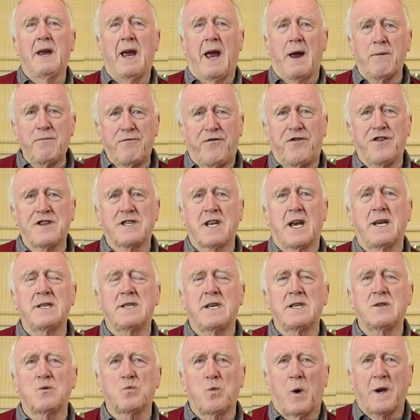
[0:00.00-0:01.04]

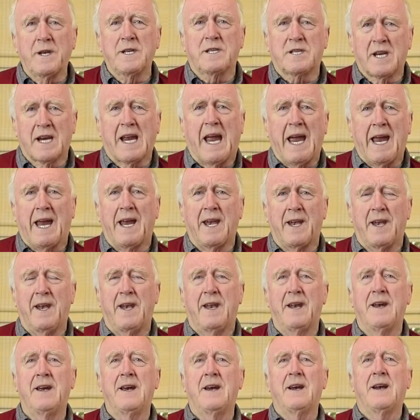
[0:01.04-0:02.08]
emphasises once again
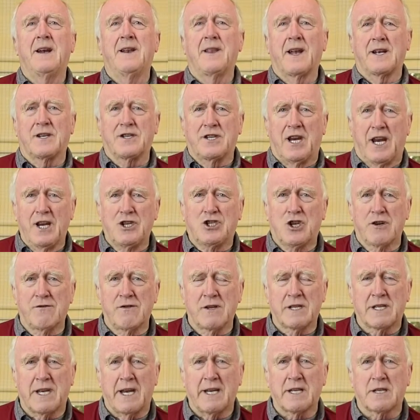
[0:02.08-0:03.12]
that
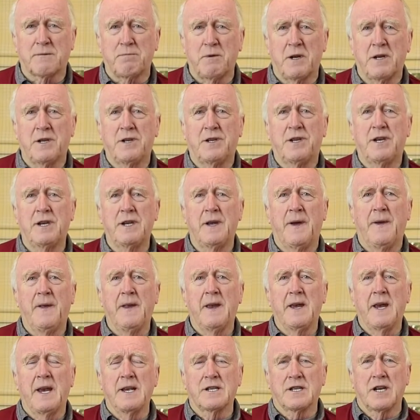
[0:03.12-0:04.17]
teacher assessment
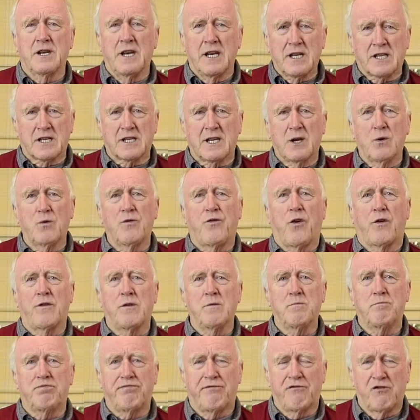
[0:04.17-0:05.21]
is an issue for
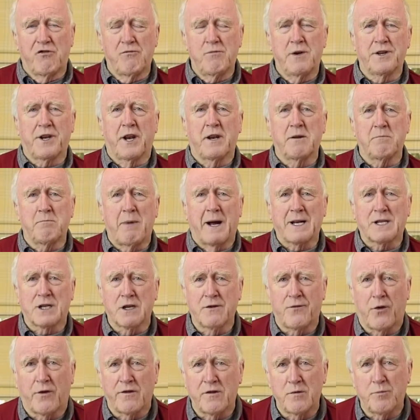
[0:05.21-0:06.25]
improvement and a
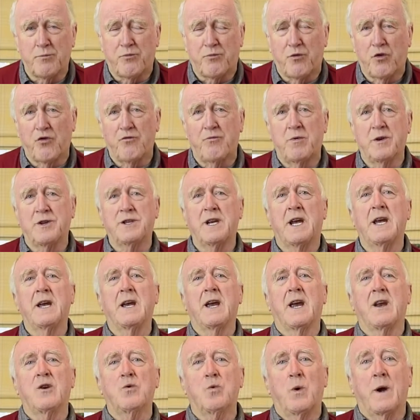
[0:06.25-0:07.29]
matter for improvement
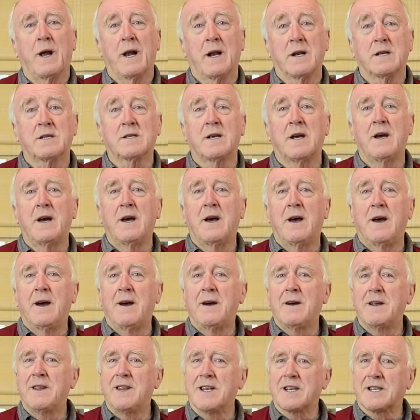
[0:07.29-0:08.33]
in Wales.
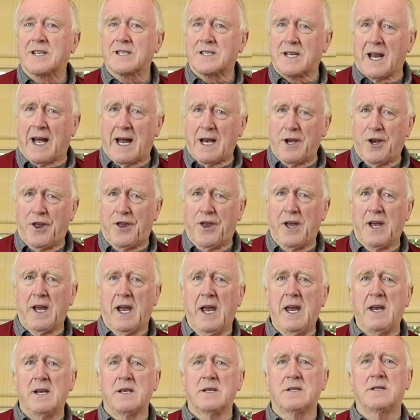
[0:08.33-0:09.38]
The sad thing
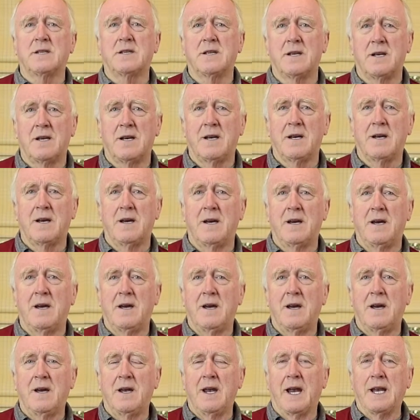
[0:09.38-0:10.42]
is,
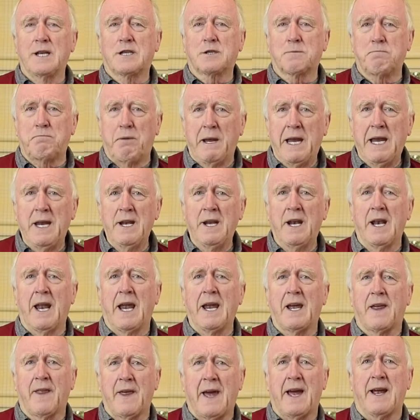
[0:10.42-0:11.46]
it's been
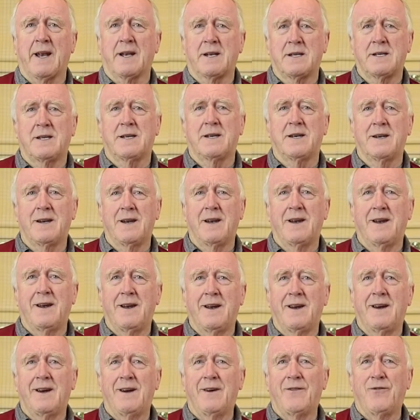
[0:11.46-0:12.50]
like that
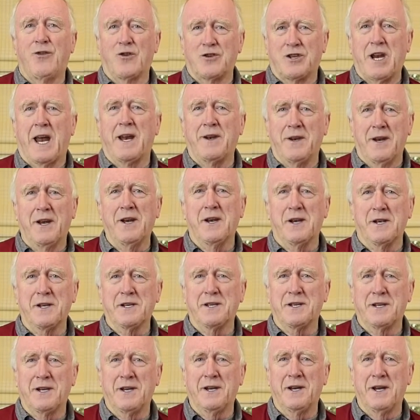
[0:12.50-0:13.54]
for 10
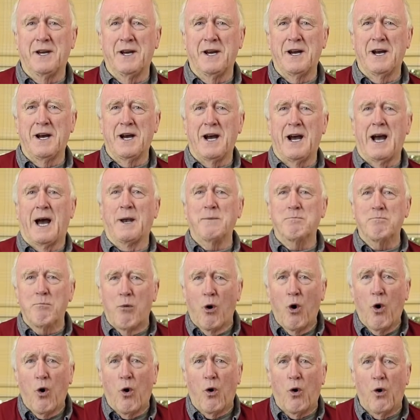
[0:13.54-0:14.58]
years and
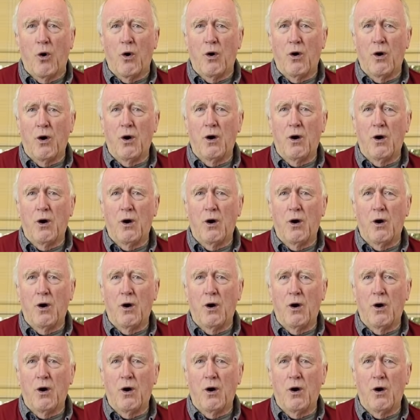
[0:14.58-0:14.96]
more.